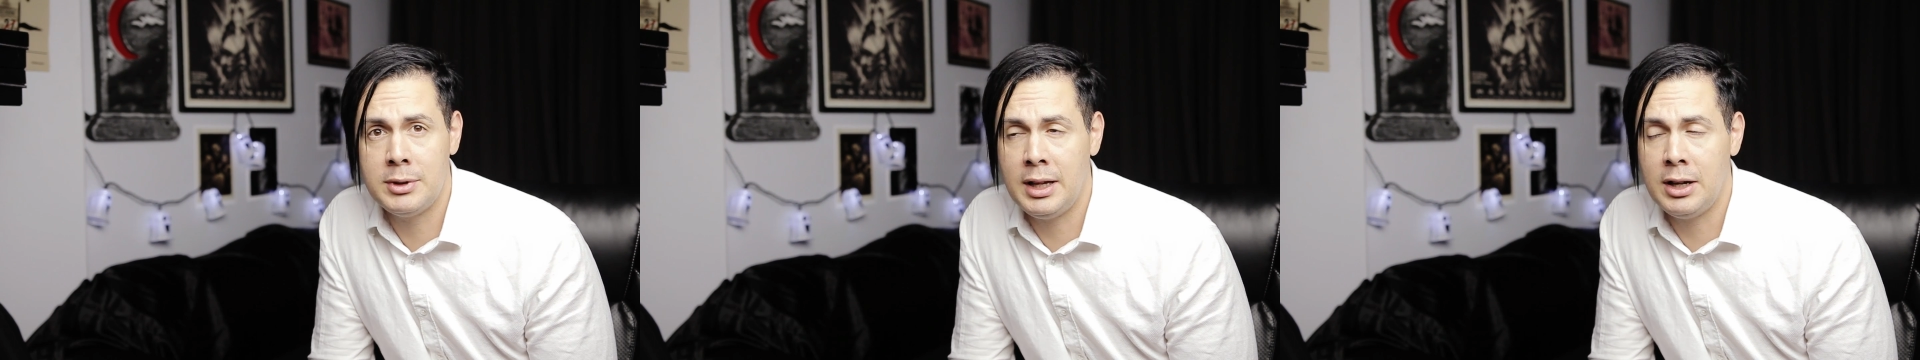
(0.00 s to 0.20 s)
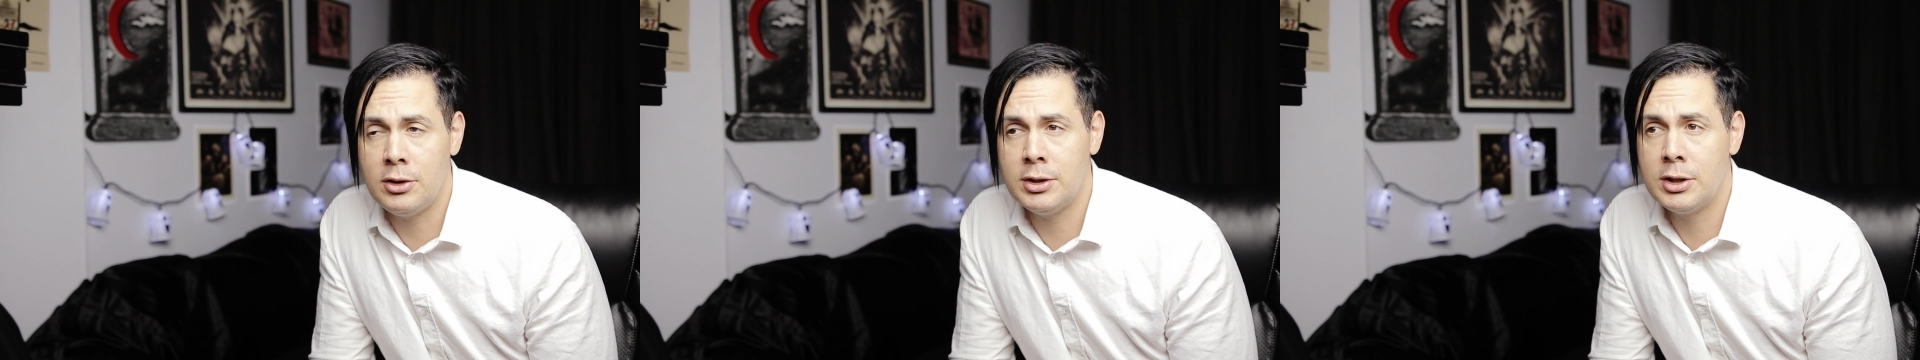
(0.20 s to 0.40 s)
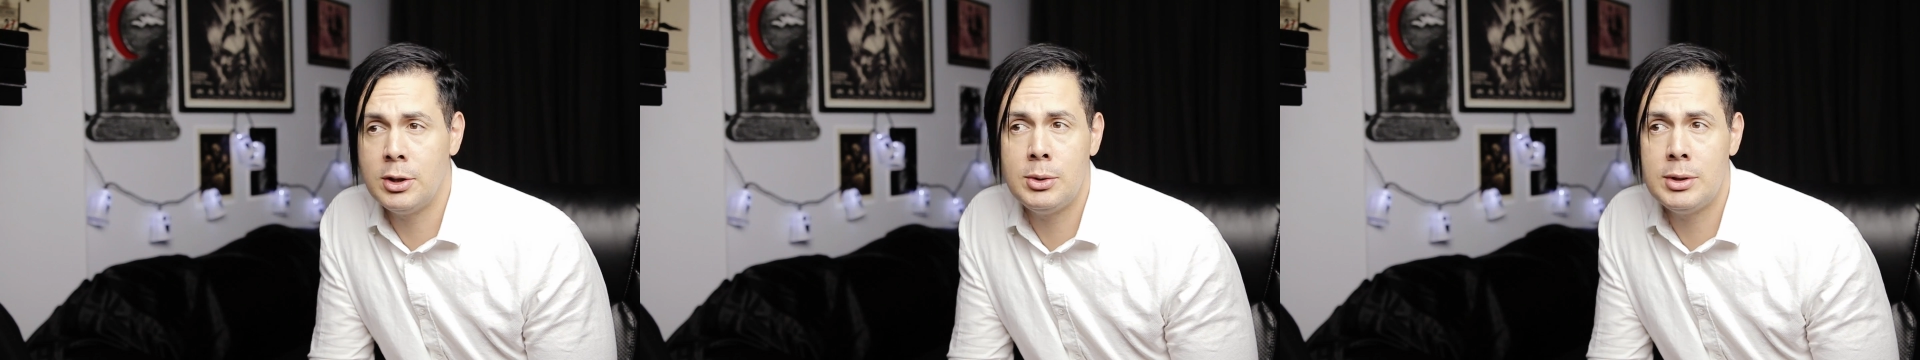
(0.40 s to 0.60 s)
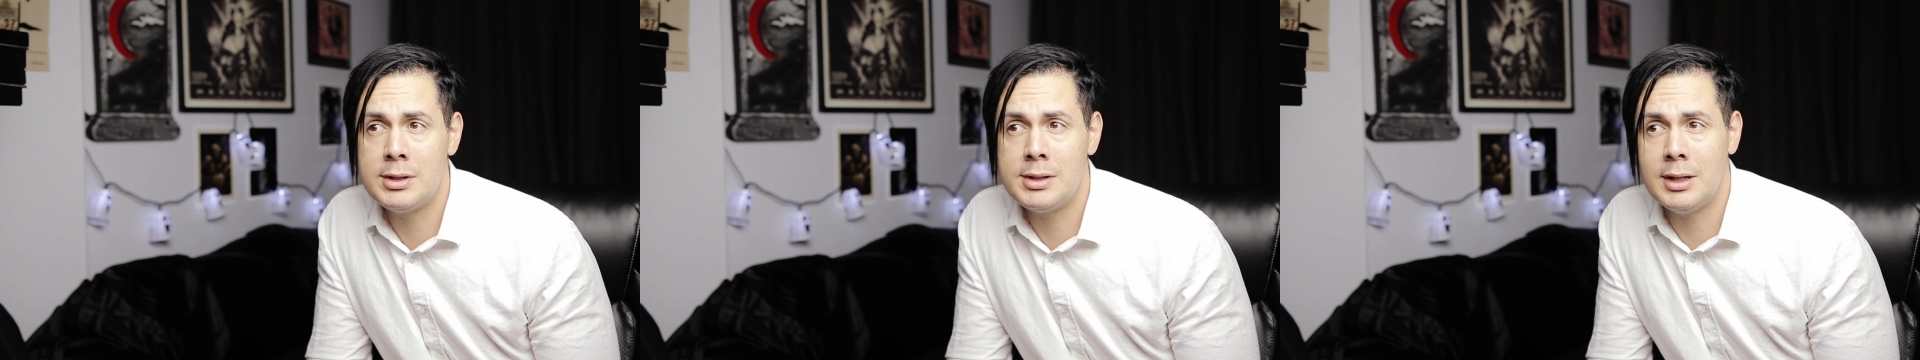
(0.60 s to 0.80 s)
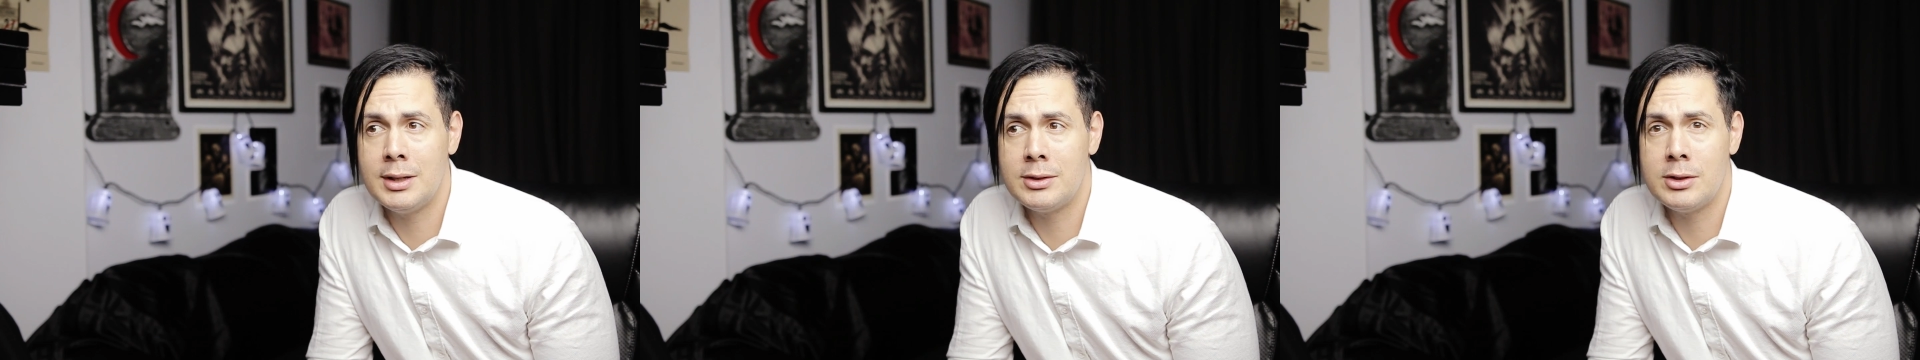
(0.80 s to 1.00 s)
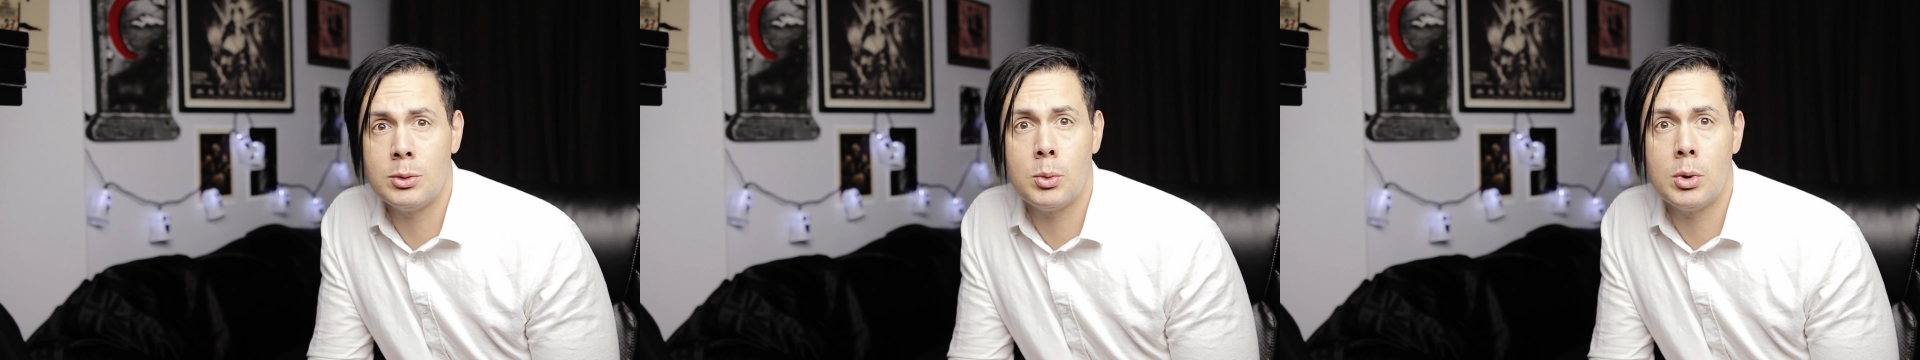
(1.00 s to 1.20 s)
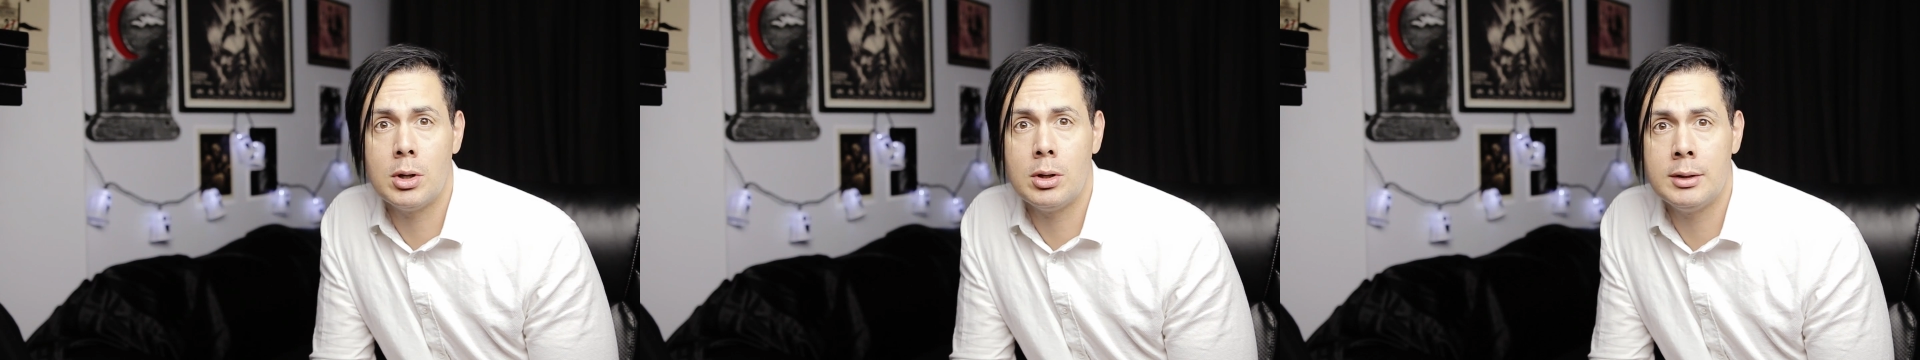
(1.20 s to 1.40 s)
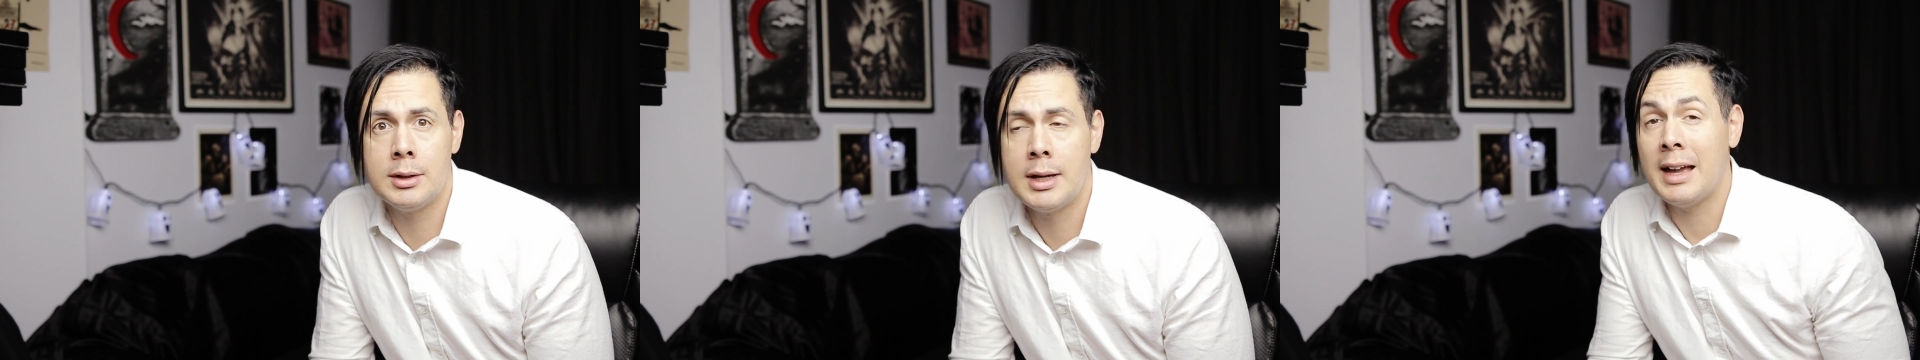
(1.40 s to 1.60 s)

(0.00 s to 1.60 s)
They are the cutest things in the world,